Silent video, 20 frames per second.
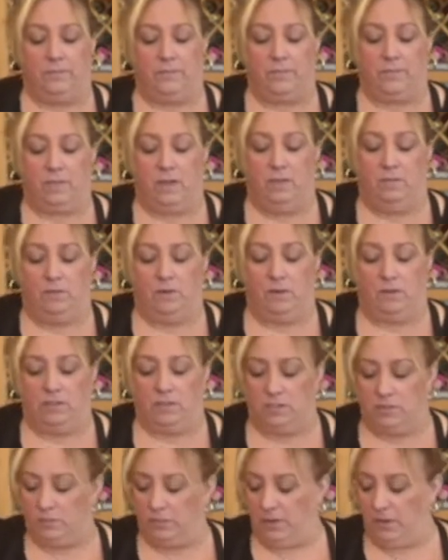and we're going to
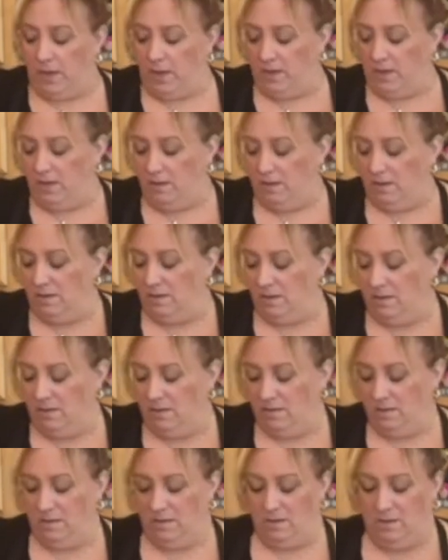spread
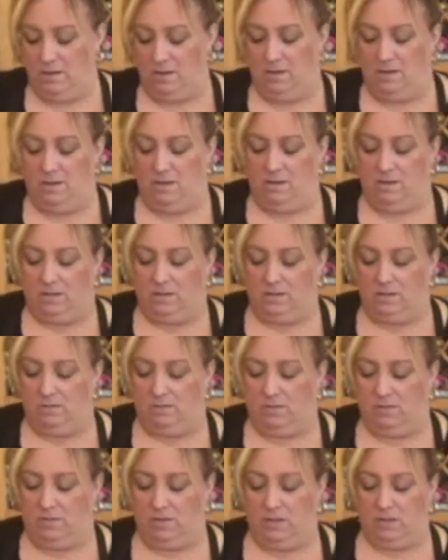
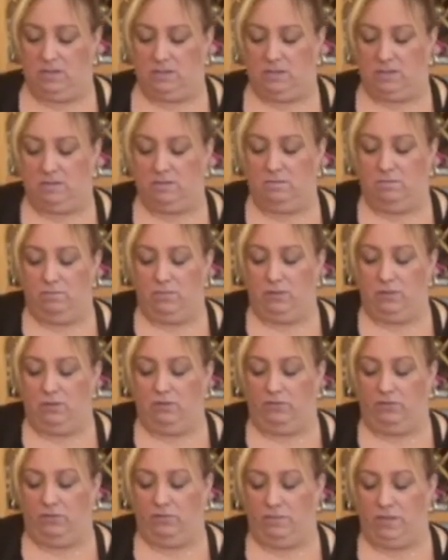some of this
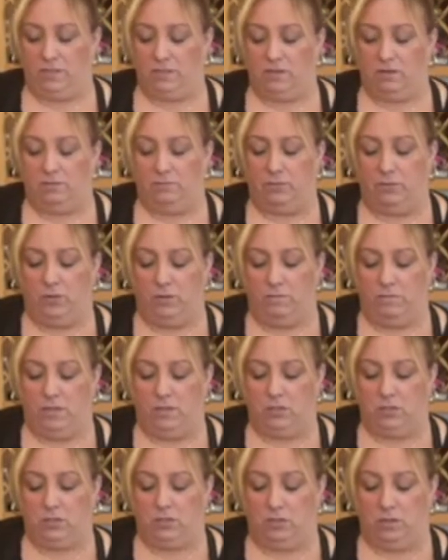beautiful mascarpone
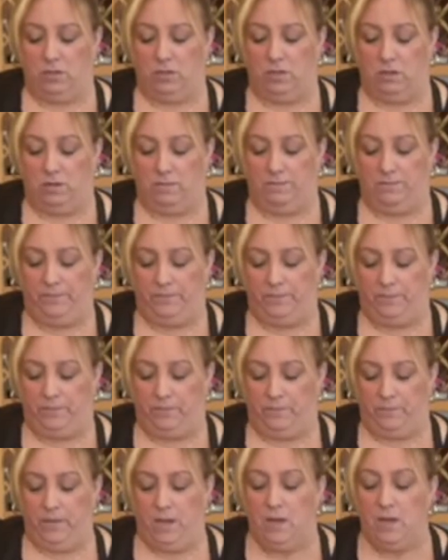mixture on here.
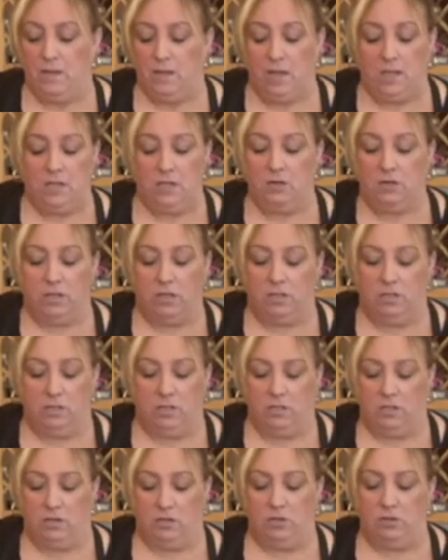Now
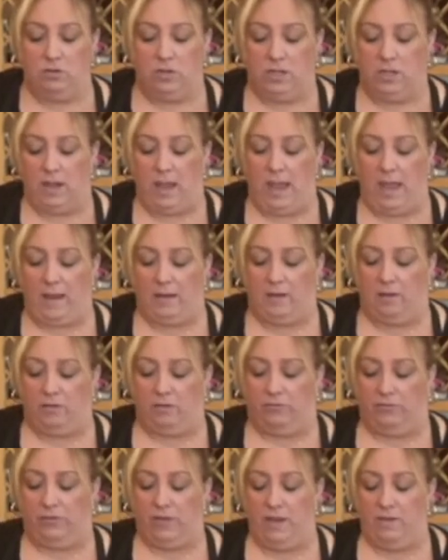you can add
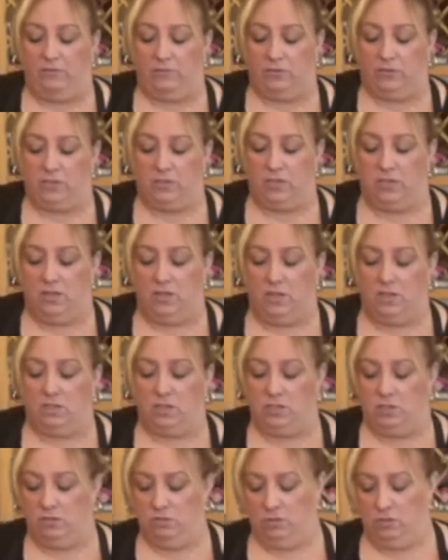other flavors to
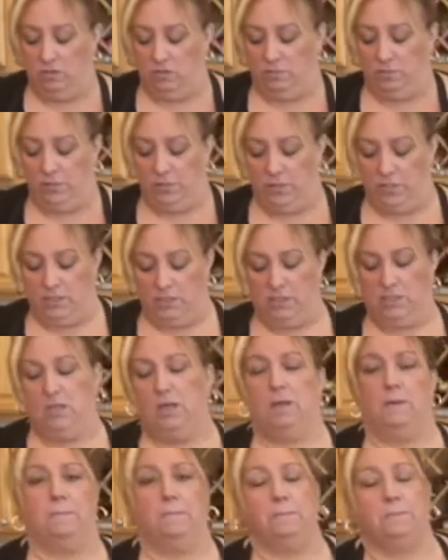this. You could put
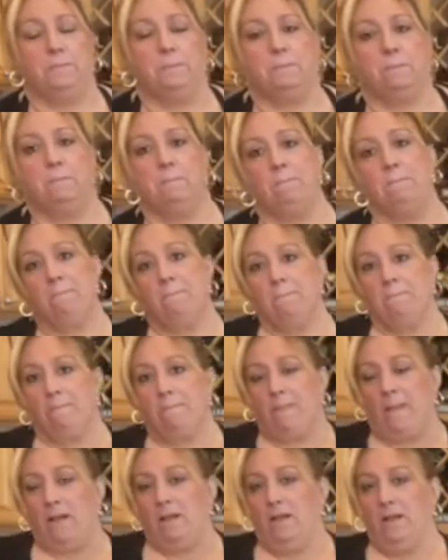
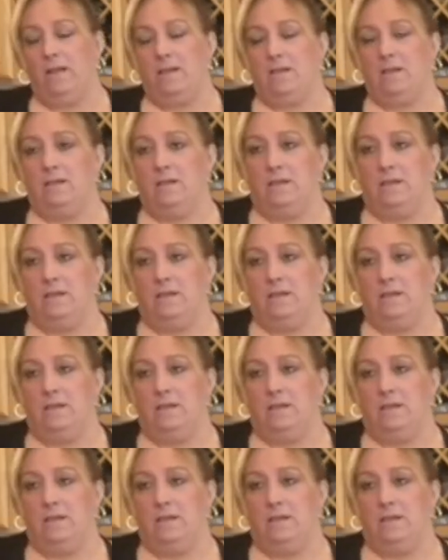what